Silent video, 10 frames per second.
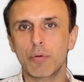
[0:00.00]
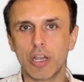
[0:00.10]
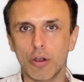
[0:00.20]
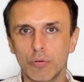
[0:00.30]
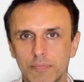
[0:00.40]
we
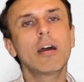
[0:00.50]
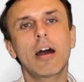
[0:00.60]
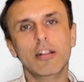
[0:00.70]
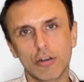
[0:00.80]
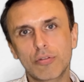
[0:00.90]
go.
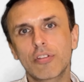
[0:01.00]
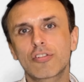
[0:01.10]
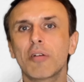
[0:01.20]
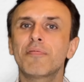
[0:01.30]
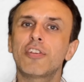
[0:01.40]
I'll go to the
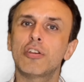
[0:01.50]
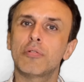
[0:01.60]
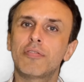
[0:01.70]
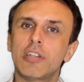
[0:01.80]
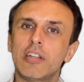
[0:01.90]
shop for you
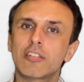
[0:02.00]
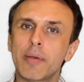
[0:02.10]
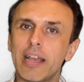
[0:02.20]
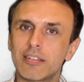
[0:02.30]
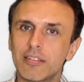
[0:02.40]
if you need some
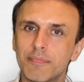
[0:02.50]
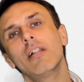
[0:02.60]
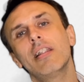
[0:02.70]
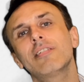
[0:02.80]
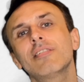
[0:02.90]
eggs.
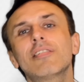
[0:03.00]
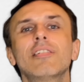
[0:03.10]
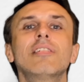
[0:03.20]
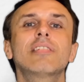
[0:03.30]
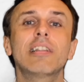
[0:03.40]
Listen to
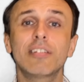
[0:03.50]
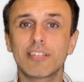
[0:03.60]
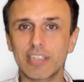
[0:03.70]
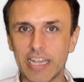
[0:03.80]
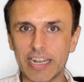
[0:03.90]
this
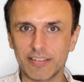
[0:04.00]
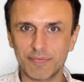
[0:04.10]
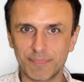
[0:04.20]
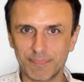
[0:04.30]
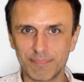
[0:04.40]
sentence again.
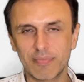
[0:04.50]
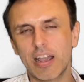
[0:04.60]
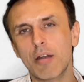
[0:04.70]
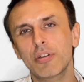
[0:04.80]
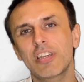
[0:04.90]

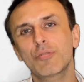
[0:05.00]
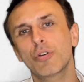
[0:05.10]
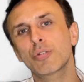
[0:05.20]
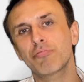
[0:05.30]
How are these words